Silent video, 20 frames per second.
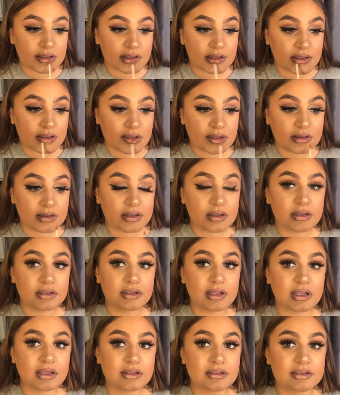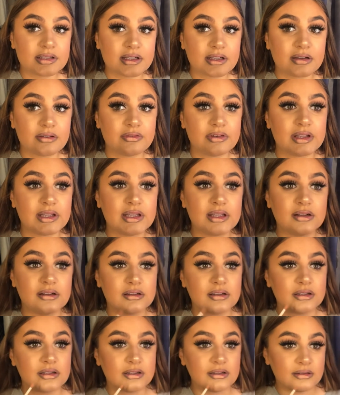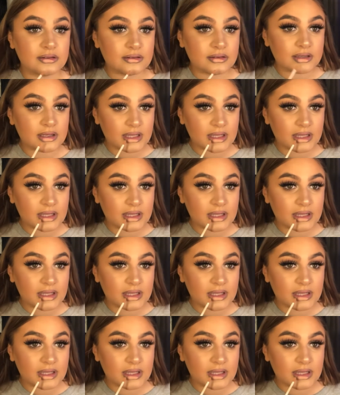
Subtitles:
Oh my god, that looks like a really good nude.